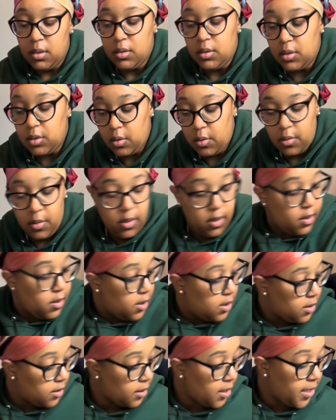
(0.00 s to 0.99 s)
So
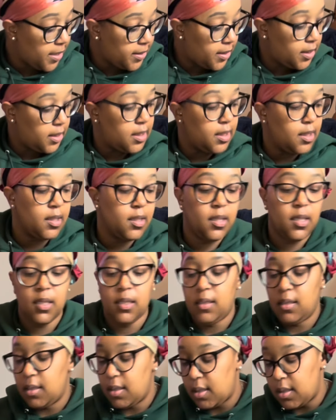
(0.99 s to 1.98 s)
that's done.
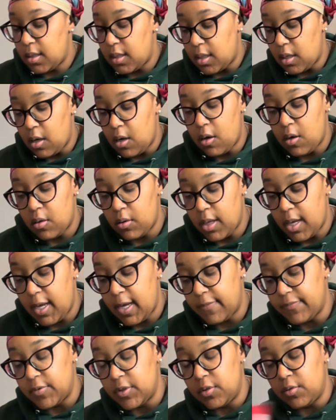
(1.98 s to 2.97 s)
And then all I
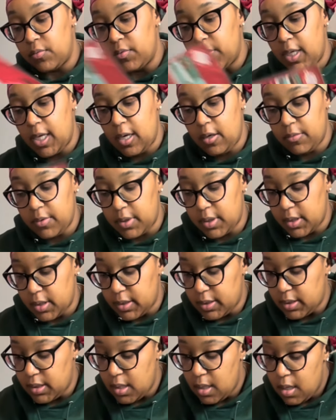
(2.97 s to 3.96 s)
have to do now
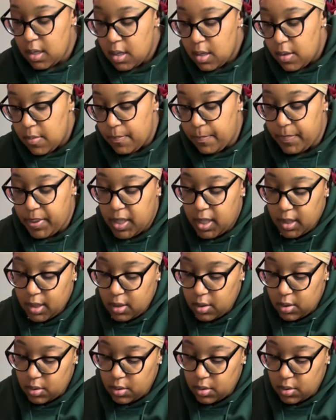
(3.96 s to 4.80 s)
is pick